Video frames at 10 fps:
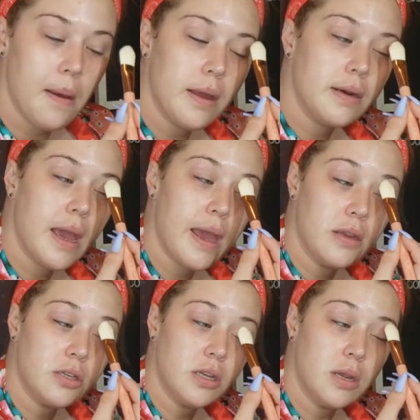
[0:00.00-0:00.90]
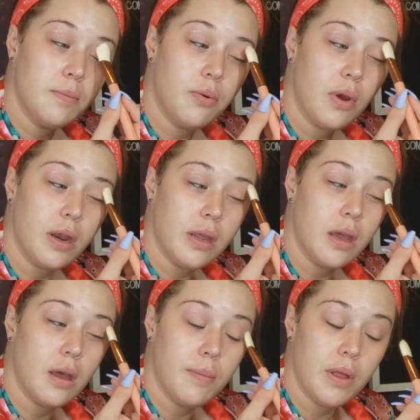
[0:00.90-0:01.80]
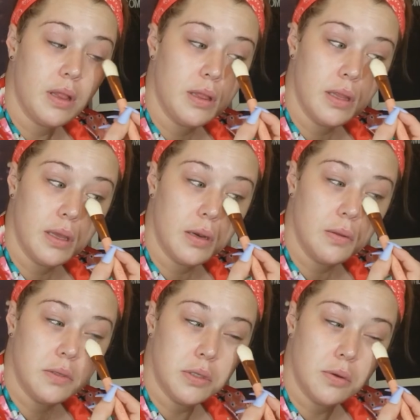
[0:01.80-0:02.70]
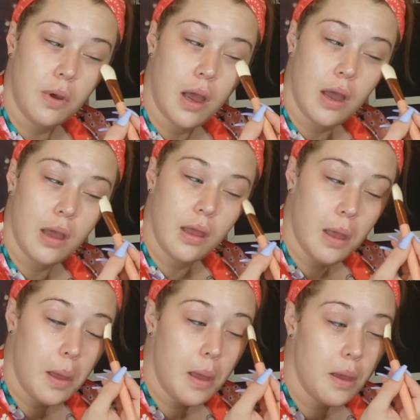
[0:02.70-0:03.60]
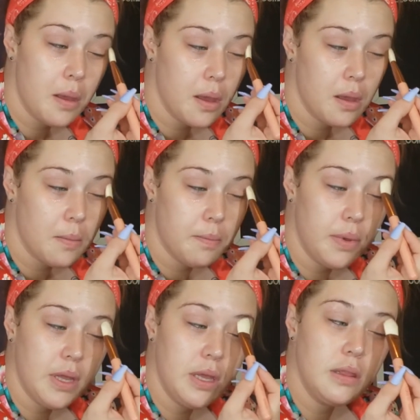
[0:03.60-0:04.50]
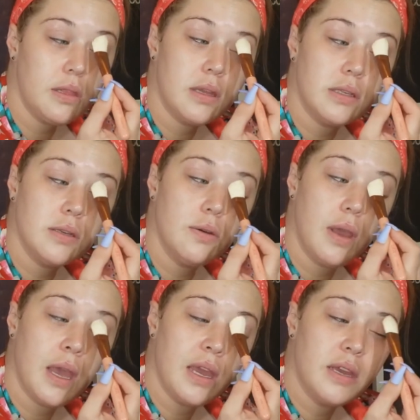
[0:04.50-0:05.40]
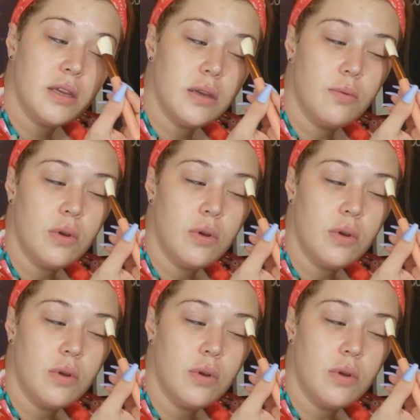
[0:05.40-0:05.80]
And I actually brought it up a little too high, but that's okay.